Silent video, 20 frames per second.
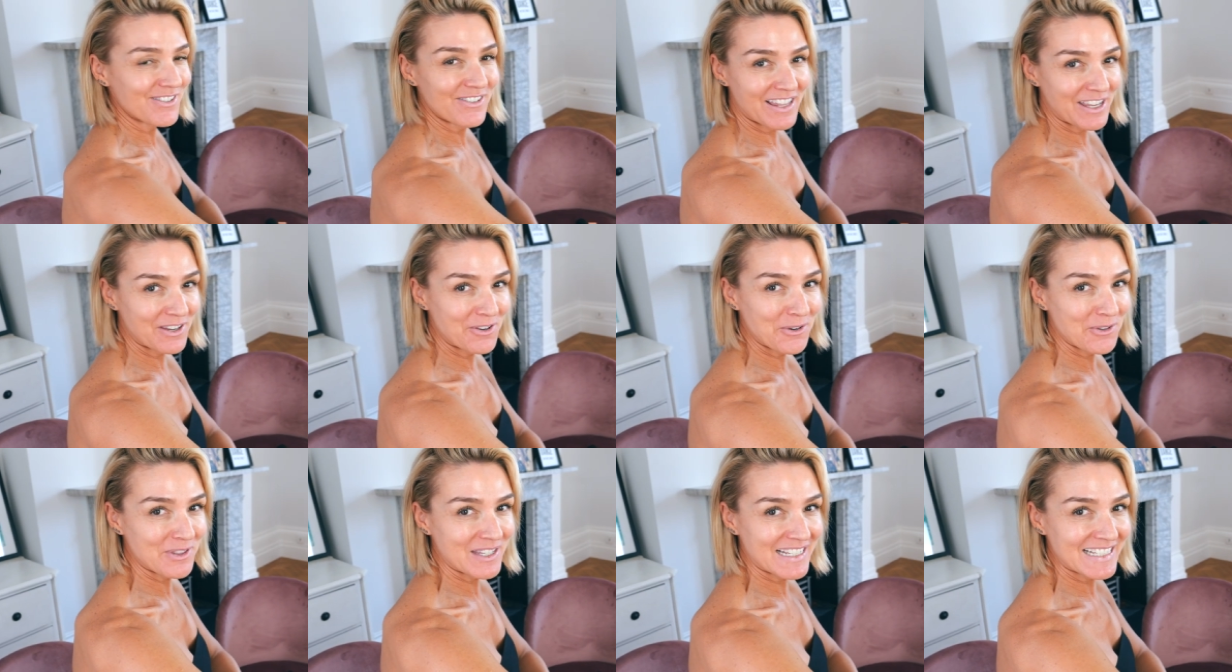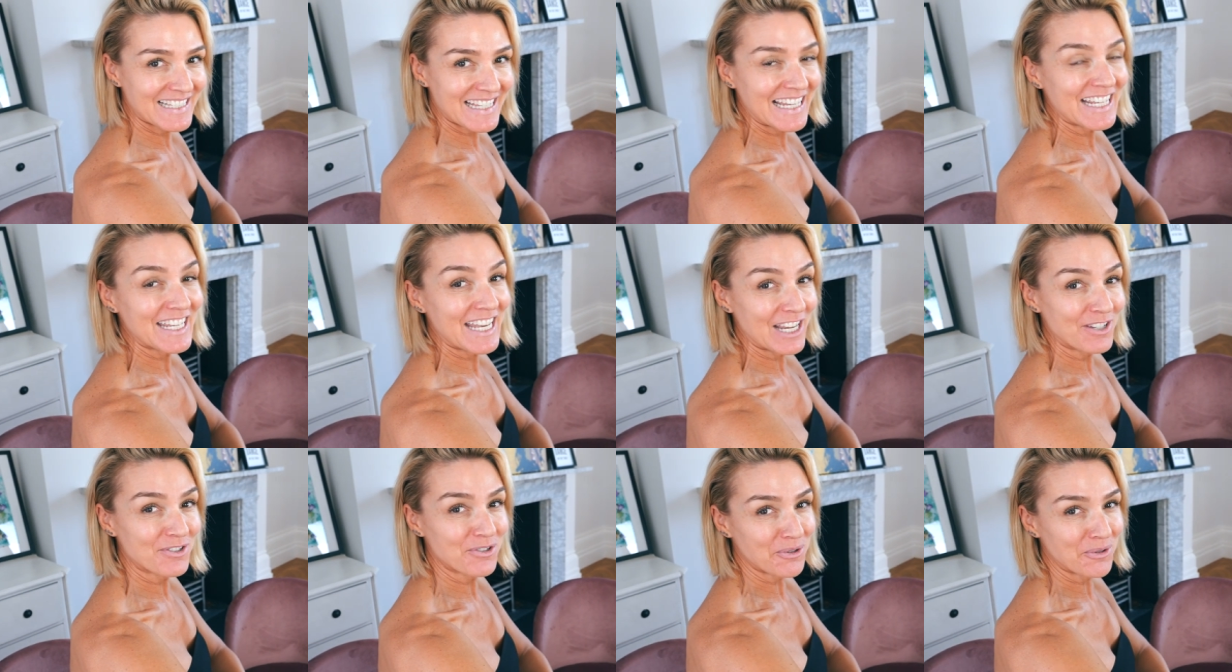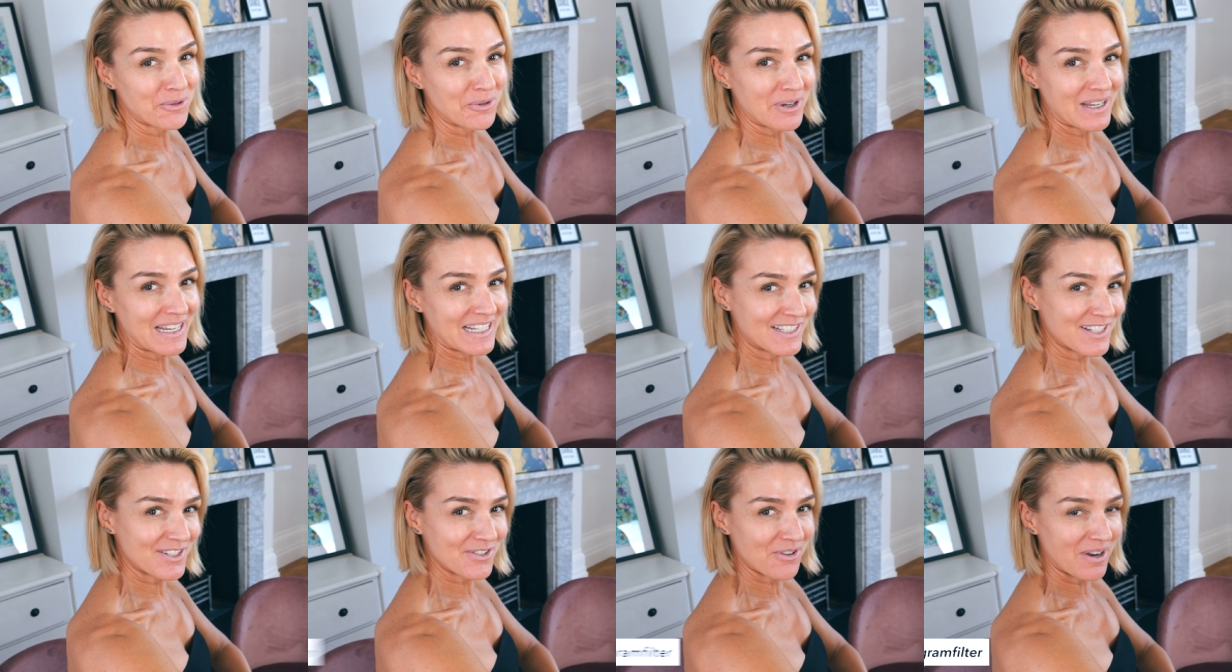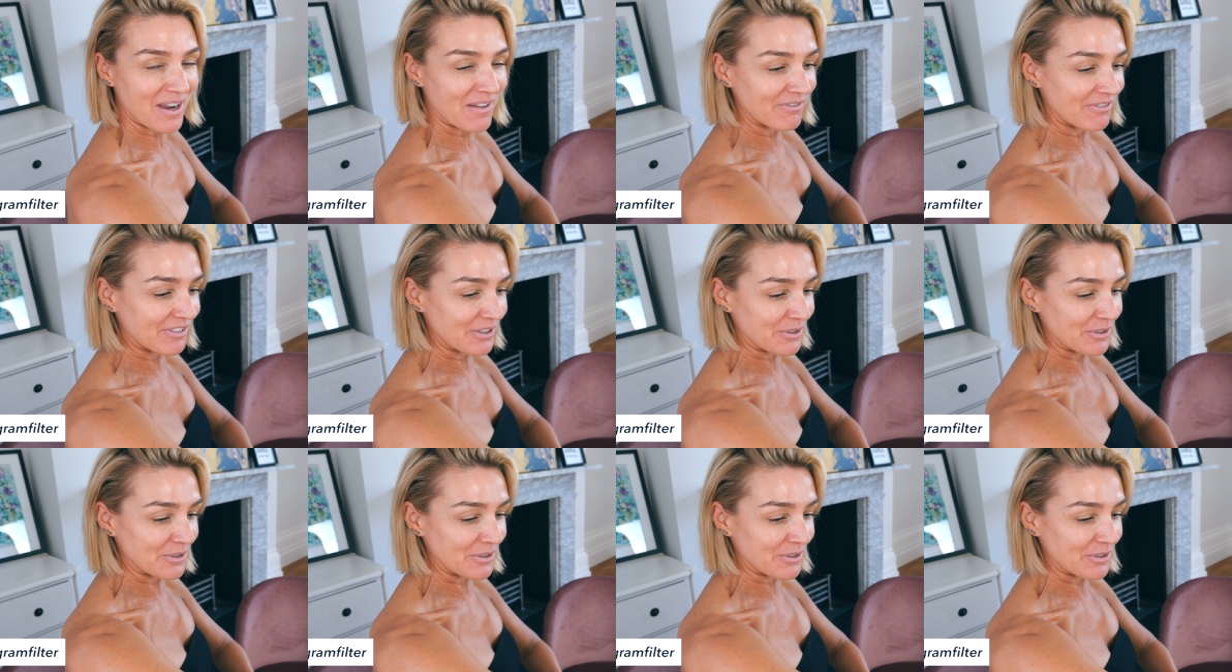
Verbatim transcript: they call this a natural Instagram